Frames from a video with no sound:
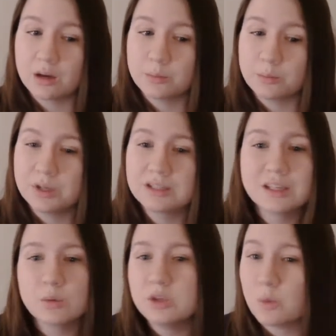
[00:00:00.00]
because like
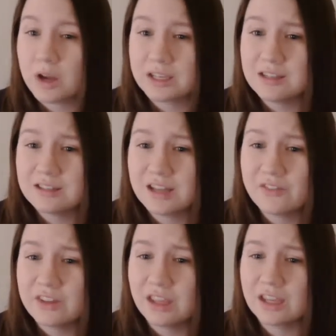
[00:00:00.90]
when you walk into stuff,
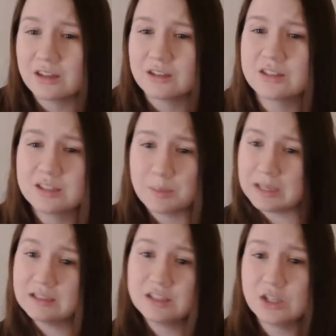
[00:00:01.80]
it like
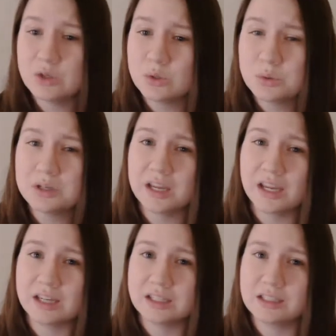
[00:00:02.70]
spins you,
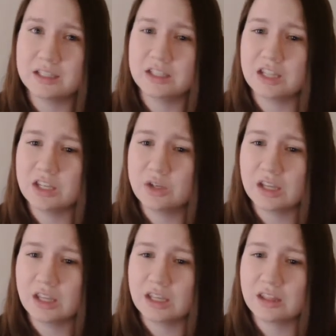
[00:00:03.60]
and then you get
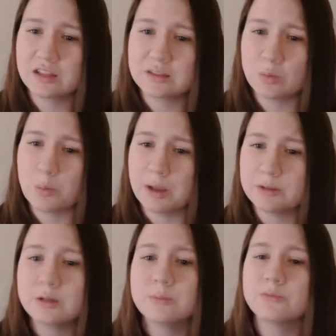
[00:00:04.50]
like this
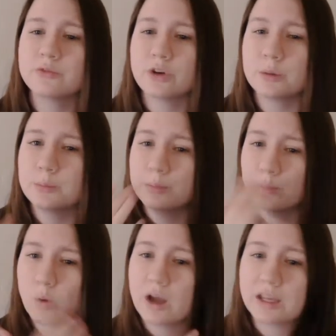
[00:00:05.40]
momentum from
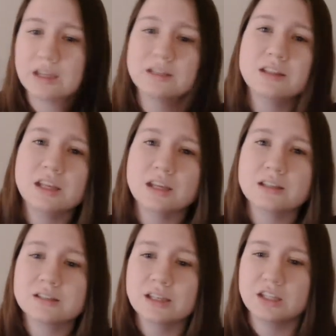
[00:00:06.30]
walking into
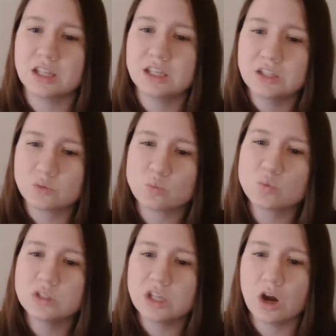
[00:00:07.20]
things, and then it's
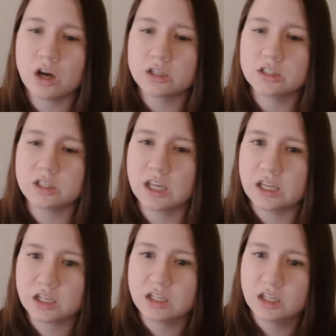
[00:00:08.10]
really hard to
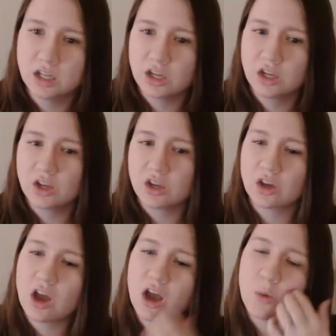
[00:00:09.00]
like
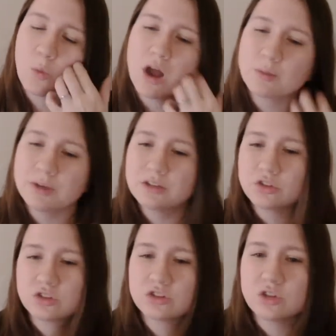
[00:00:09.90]
walk because you're
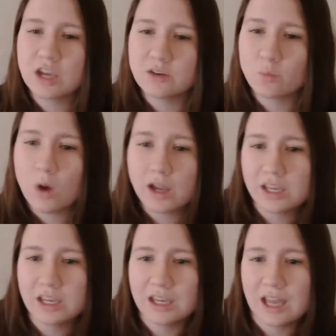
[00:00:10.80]
kind of
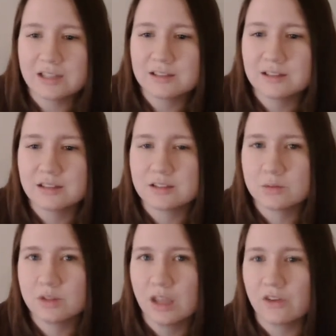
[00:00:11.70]
walking against this
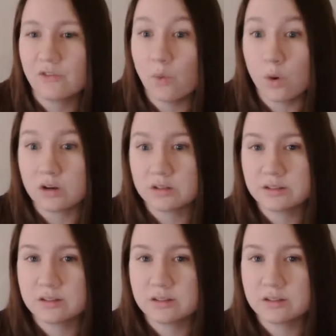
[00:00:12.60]
like force